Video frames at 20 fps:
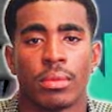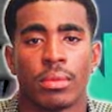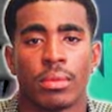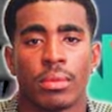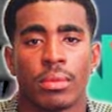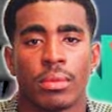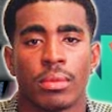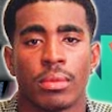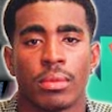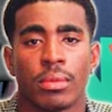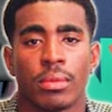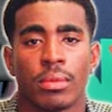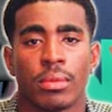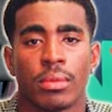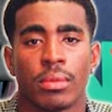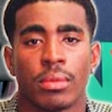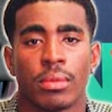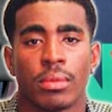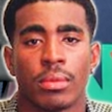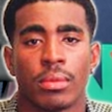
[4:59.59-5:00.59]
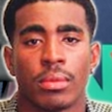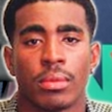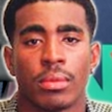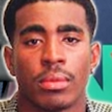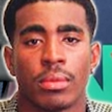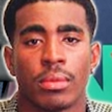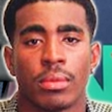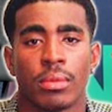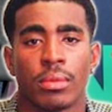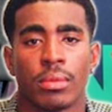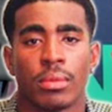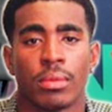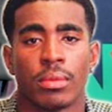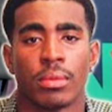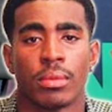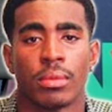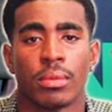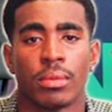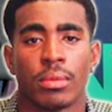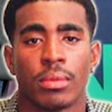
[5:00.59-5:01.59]

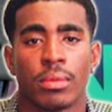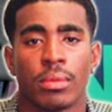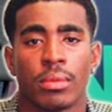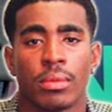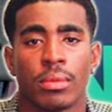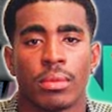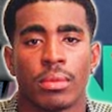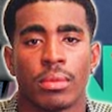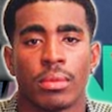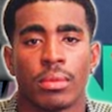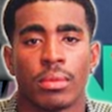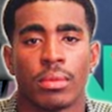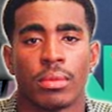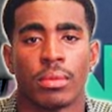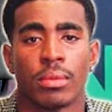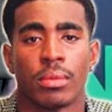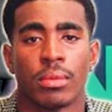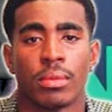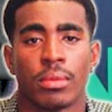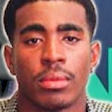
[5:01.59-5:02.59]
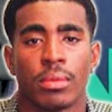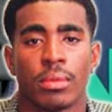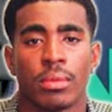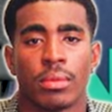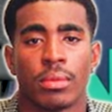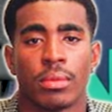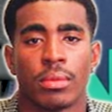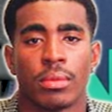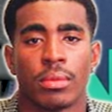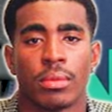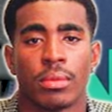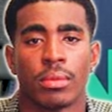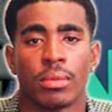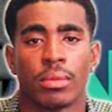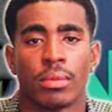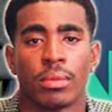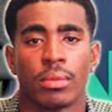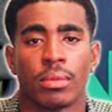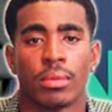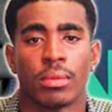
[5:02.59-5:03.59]

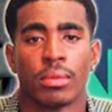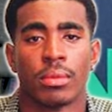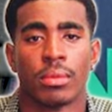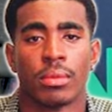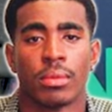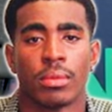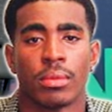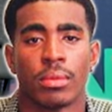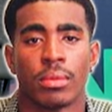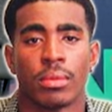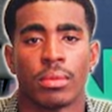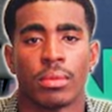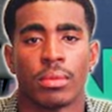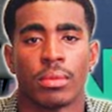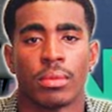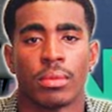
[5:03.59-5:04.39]
The person shown says nothing.